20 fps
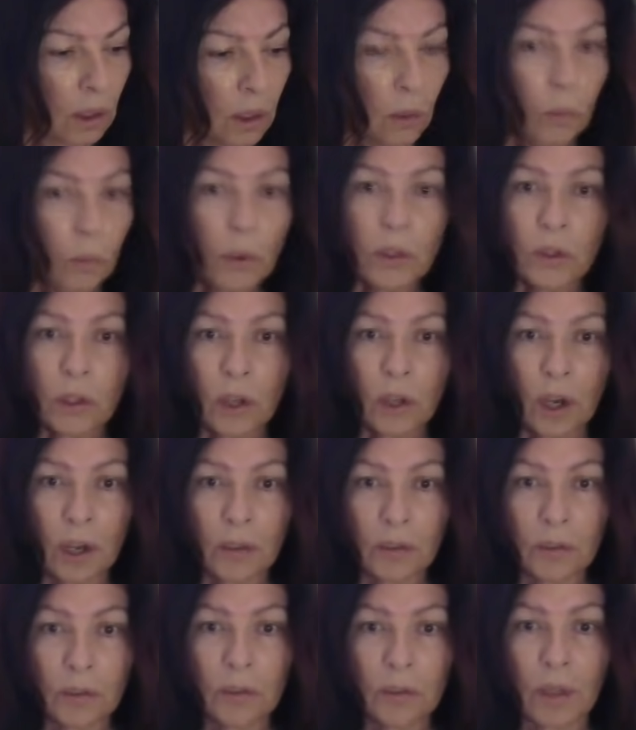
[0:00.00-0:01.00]
Which
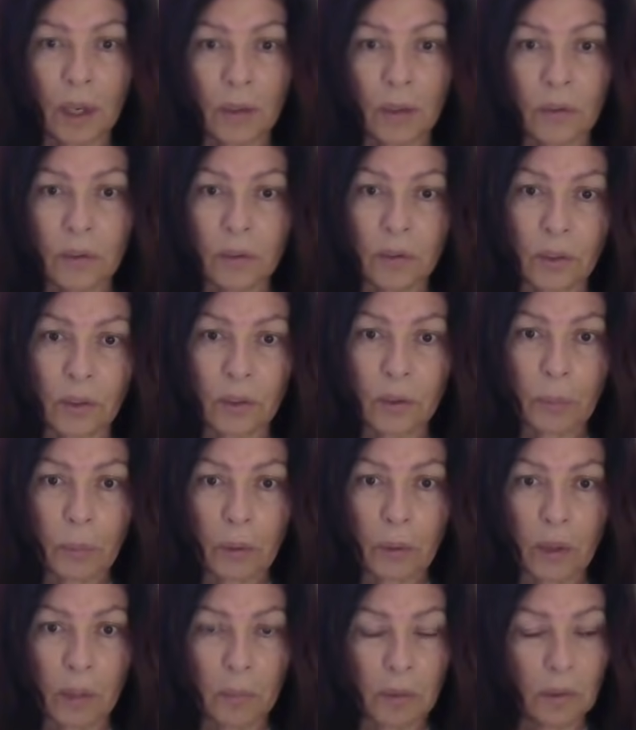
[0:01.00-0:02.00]
causes us
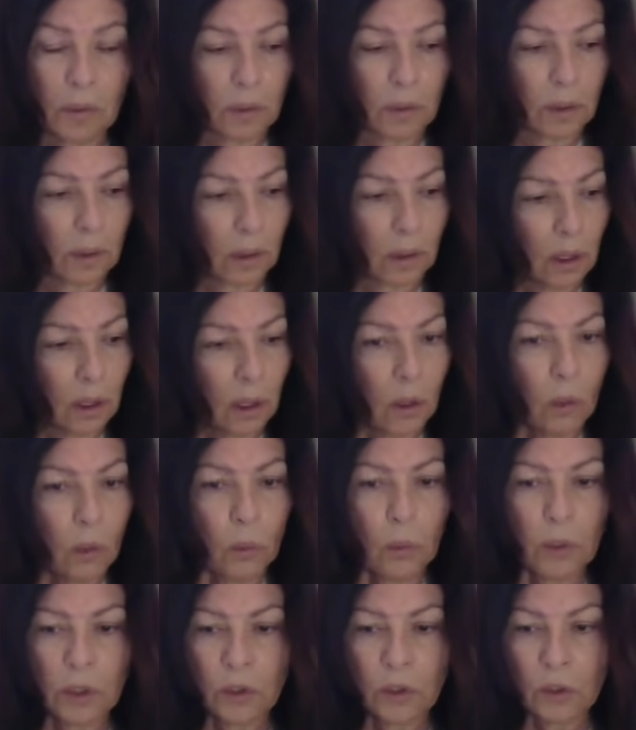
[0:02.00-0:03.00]
disappointment,
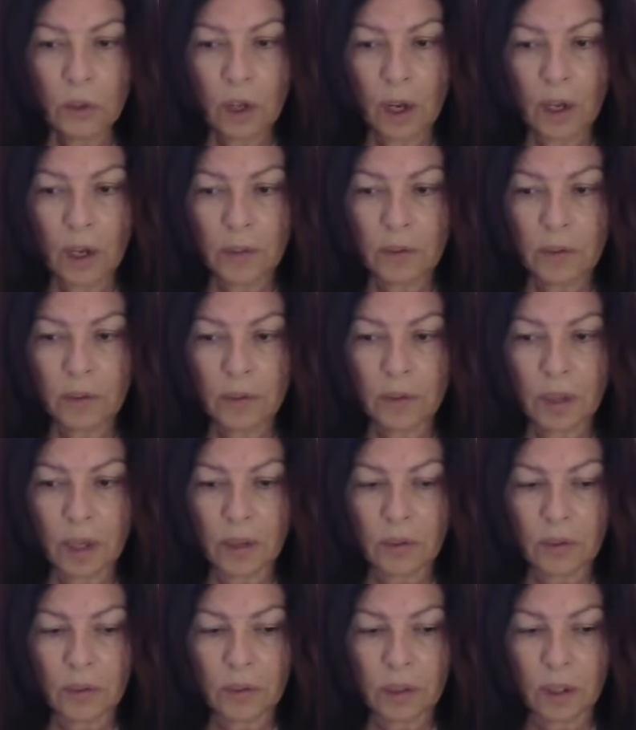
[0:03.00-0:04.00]
which causes
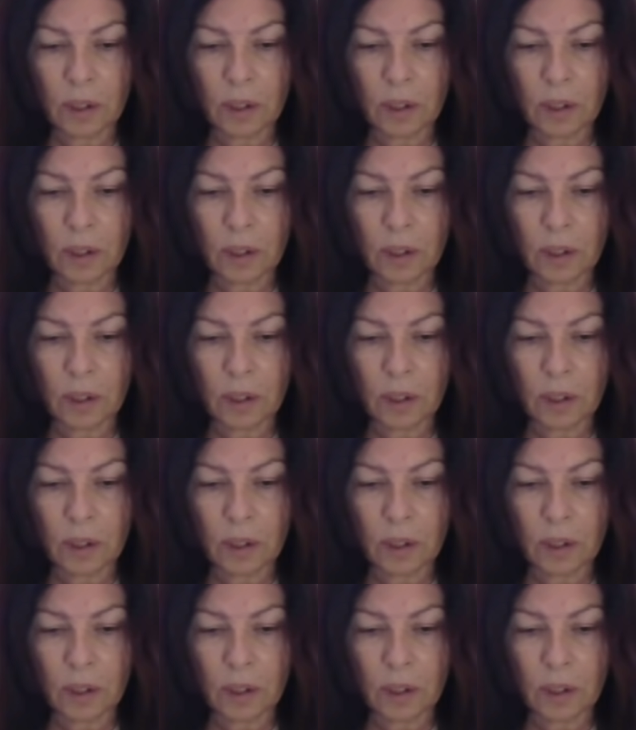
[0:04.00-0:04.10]
us,